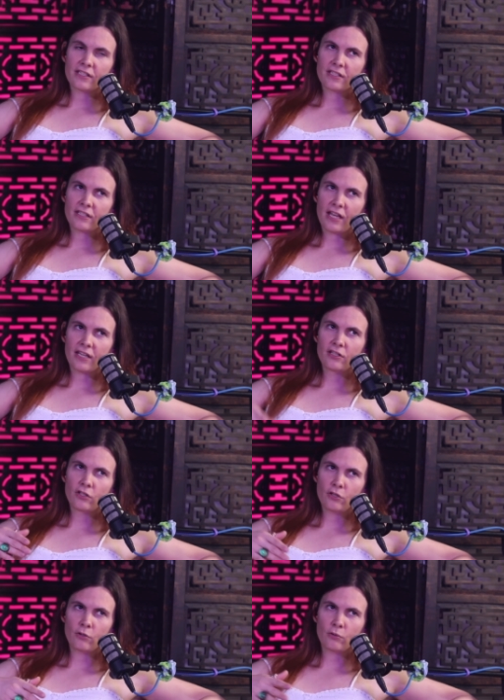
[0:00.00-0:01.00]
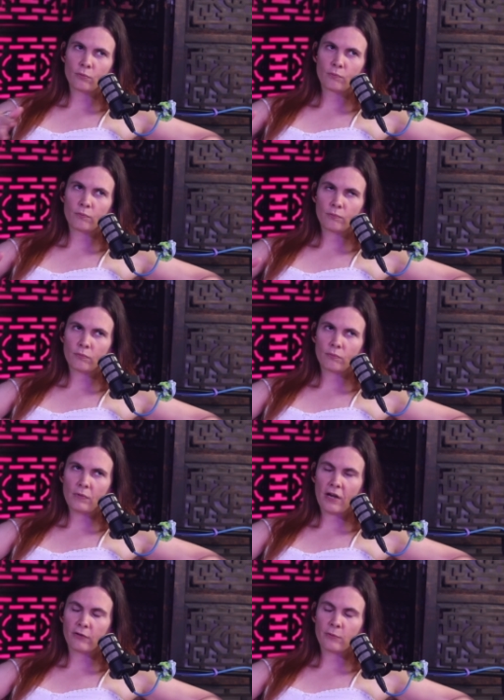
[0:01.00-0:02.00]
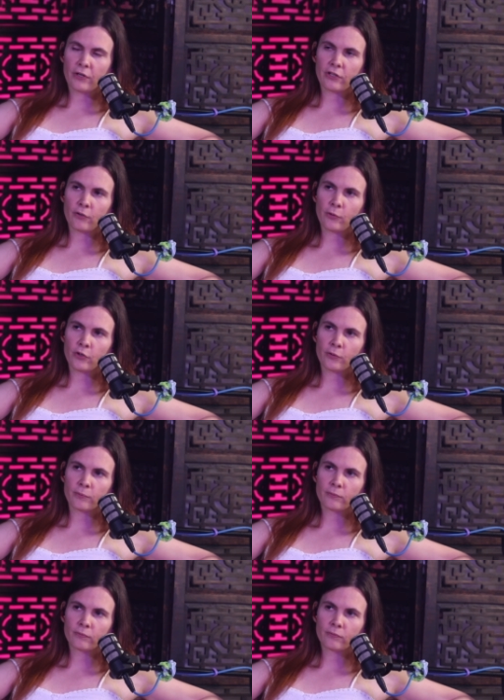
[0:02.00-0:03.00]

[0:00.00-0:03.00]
said to everyone in the room,